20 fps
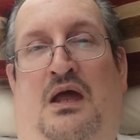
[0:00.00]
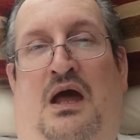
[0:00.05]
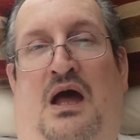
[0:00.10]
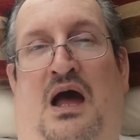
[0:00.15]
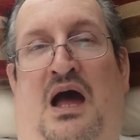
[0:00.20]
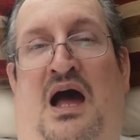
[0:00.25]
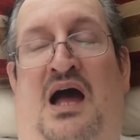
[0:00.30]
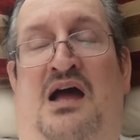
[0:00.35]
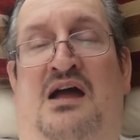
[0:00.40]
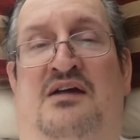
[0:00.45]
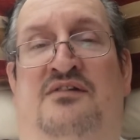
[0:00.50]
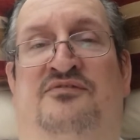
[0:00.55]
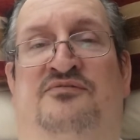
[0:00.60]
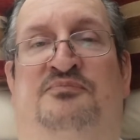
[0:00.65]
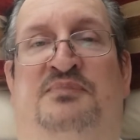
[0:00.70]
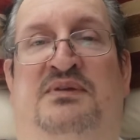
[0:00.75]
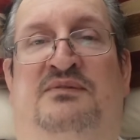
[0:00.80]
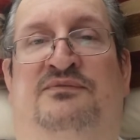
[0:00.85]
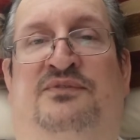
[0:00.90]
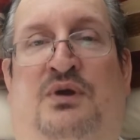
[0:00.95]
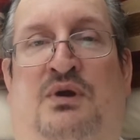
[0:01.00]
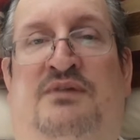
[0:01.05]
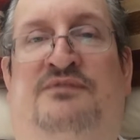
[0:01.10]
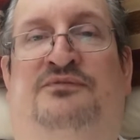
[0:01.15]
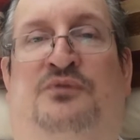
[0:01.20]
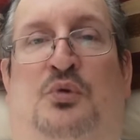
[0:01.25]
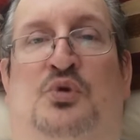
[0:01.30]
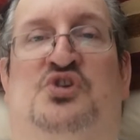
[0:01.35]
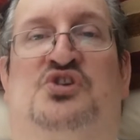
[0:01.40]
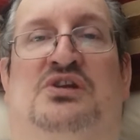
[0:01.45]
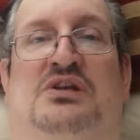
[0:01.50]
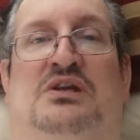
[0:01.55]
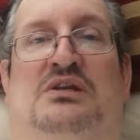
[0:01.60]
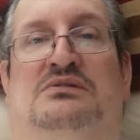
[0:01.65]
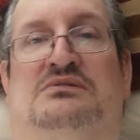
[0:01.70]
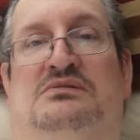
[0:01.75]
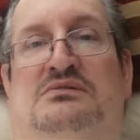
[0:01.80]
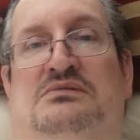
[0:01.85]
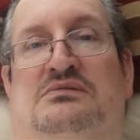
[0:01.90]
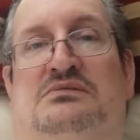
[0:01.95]
I've been very fortunate
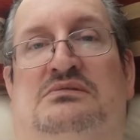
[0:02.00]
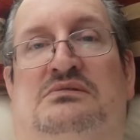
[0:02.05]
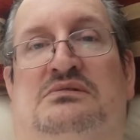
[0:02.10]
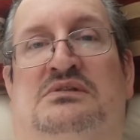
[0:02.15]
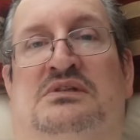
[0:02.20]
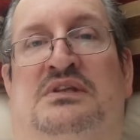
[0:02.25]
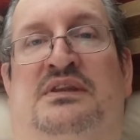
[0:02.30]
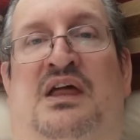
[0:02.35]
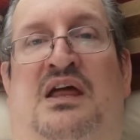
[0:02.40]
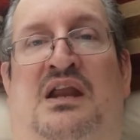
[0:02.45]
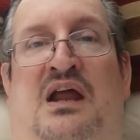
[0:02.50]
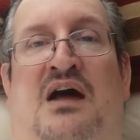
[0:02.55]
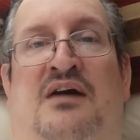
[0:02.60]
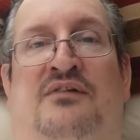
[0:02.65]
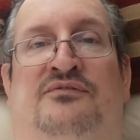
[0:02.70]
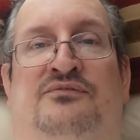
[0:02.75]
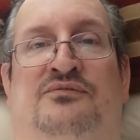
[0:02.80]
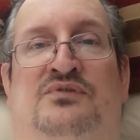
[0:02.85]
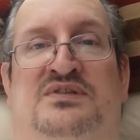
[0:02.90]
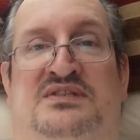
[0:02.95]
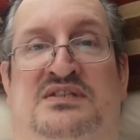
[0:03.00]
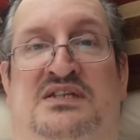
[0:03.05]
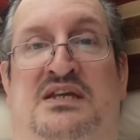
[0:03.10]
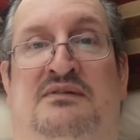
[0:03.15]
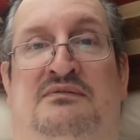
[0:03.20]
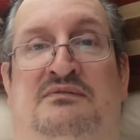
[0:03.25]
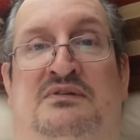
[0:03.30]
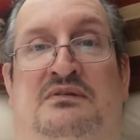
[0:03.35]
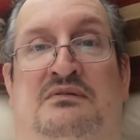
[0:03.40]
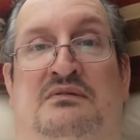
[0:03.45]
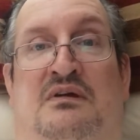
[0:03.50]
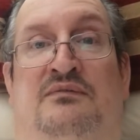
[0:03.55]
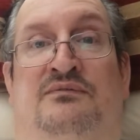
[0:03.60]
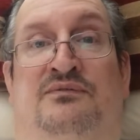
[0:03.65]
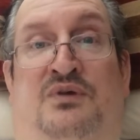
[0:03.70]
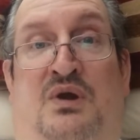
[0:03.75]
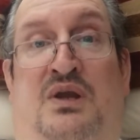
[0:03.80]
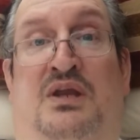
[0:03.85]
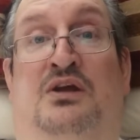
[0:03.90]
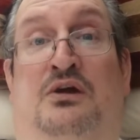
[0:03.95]
in that I've received a
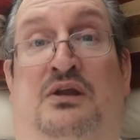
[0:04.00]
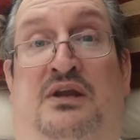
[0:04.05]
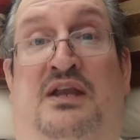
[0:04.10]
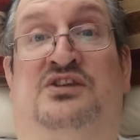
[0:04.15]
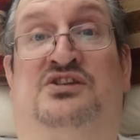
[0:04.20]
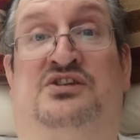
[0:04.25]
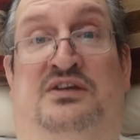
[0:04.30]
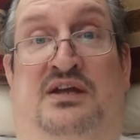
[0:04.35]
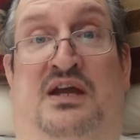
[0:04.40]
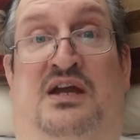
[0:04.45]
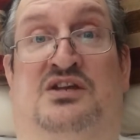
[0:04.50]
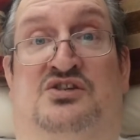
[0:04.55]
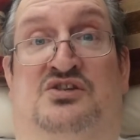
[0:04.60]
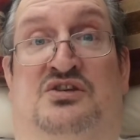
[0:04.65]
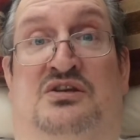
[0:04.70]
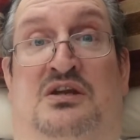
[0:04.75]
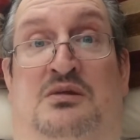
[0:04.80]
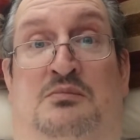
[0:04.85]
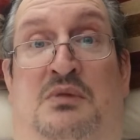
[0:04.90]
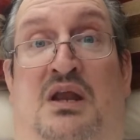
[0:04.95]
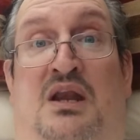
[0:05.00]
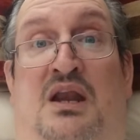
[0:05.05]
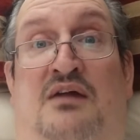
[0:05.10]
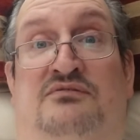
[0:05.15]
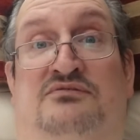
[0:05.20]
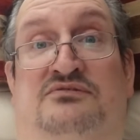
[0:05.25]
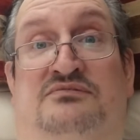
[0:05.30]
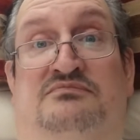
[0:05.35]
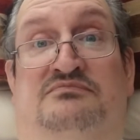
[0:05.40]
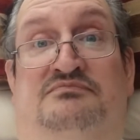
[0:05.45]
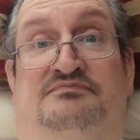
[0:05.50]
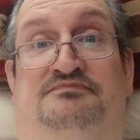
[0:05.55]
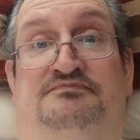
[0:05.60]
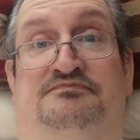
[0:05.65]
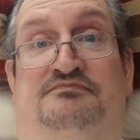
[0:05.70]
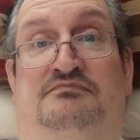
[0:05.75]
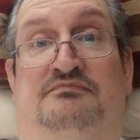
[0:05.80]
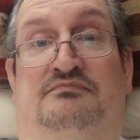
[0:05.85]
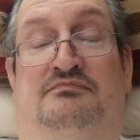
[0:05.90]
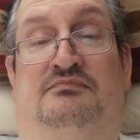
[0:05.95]
very good education in my life.
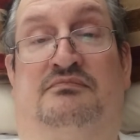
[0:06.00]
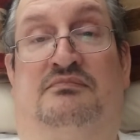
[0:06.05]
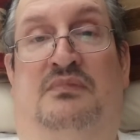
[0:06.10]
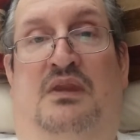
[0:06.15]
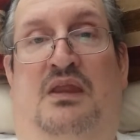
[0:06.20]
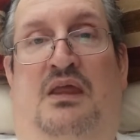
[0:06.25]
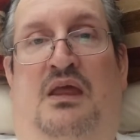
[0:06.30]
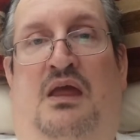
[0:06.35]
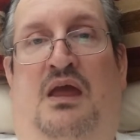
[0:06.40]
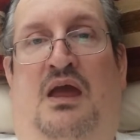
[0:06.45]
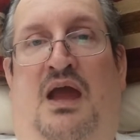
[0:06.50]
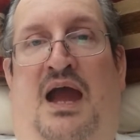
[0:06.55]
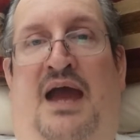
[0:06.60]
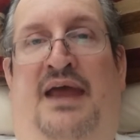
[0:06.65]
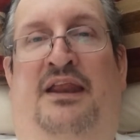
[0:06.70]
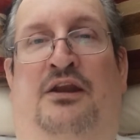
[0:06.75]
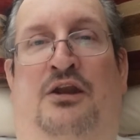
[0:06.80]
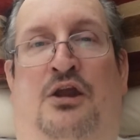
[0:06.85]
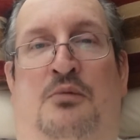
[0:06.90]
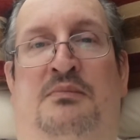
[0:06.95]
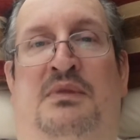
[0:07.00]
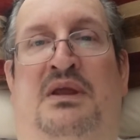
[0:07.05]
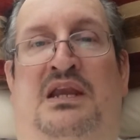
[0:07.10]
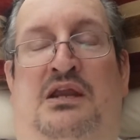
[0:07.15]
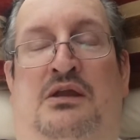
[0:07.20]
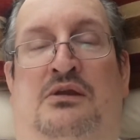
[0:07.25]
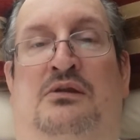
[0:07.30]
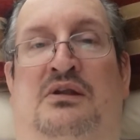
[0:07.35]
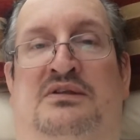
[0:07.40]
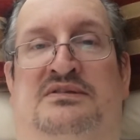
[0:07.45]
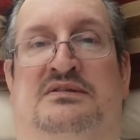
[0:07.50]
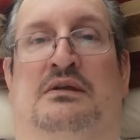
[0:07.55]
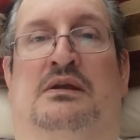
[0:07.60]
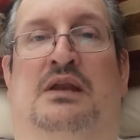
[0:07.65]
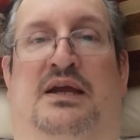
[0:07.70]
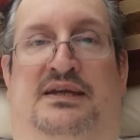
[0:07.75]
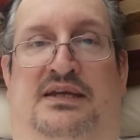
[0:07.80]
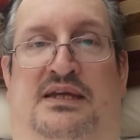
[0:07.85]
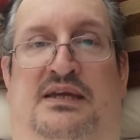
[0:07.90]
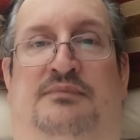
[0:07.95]
And I know many are not so
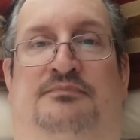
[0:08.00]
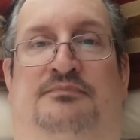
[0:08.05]
lucky.